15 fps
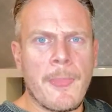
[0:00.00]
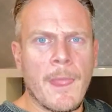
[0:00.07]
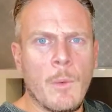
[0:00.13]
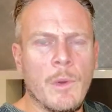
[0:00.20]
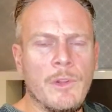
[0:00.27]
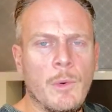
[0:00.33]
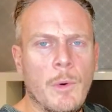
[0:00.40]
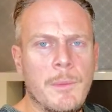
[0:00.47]

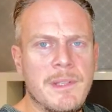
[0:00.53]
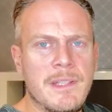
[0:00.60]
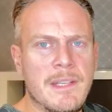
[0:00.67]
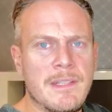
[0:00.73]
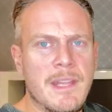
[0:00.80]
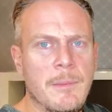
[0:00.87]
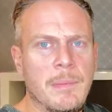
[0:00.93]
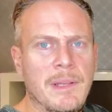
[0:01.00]
Wonder Woman
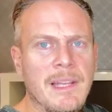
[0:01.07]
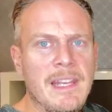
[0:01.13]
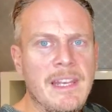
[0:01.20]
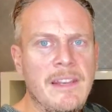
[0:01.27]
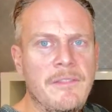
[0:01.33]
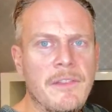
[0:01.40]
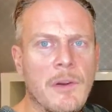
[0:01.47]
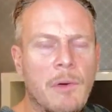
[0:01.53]
says they
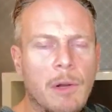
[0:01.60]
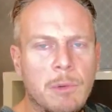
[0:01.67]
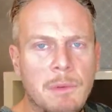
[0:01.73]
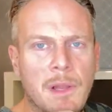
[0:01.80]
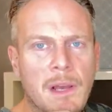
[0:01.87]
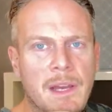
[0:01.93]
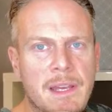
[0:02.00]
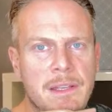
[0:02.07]
believe their own
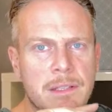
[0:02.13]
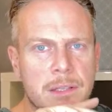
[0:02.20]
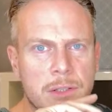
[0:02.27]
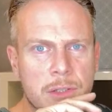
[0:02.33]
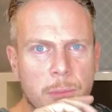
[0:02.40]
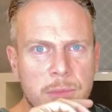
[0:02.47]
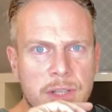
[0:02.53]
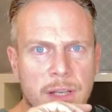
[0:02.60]
lies.
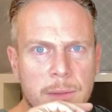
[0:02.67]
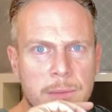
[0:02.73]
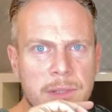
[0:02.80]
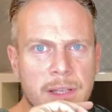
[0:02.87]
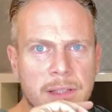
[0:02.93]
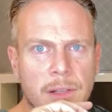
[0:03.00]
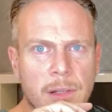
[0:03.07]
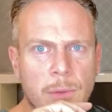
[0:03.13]
Sometimes
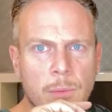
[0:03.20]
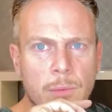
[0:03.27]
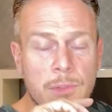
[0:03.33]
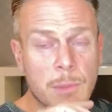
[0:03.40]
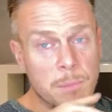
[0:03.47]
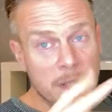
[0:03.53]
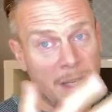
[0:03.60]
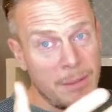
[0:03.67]
they do.
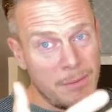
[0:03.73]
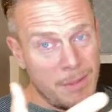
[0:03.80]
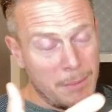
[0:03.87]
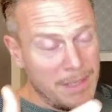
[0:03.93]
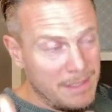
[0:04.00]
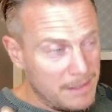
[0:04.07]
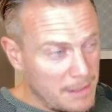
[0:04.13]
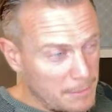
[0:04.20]
Sometimes, I
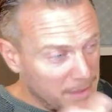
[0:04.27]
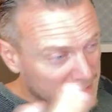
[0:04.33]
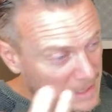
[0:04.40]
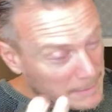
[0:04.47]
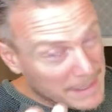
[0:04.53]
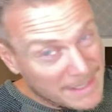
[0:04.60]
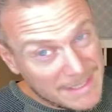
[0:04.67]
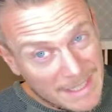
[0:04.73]
mean that
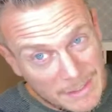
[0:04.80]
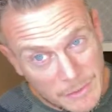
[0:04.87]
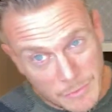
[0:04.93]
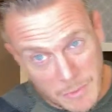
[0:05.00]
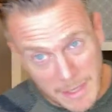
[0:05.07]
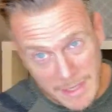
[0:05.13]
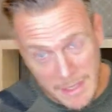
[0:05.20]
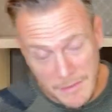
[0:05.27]
makes sense,
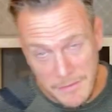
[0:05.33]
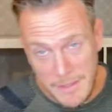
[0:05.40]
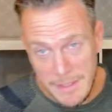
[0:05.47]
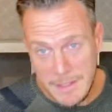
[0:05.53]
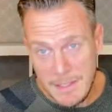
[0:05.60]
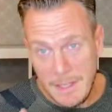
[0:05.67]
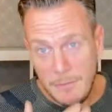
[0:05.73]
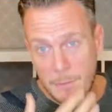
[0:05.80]
right?
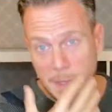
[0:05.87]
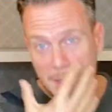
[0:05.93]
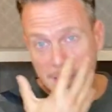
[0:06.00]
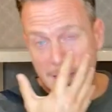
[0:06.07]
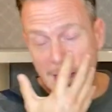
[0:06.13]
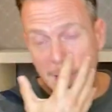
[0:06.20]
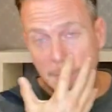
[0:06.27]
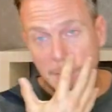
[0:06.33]
If we
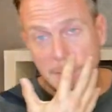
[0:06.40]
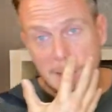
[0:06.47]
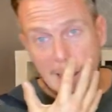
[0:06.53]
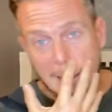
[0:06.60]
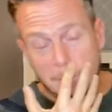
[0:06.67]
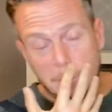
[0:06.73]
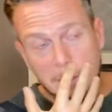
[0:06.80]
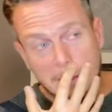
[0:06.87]
accept that the
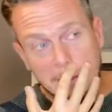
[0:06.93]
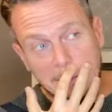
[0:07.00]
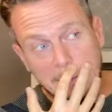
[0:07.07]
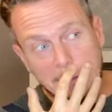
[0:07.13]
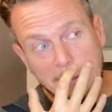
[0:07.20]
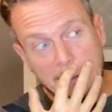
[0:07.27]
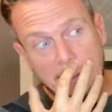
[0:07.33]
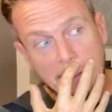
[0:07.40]

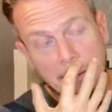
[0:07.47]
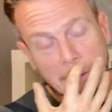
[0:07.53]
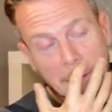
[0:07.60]
NPD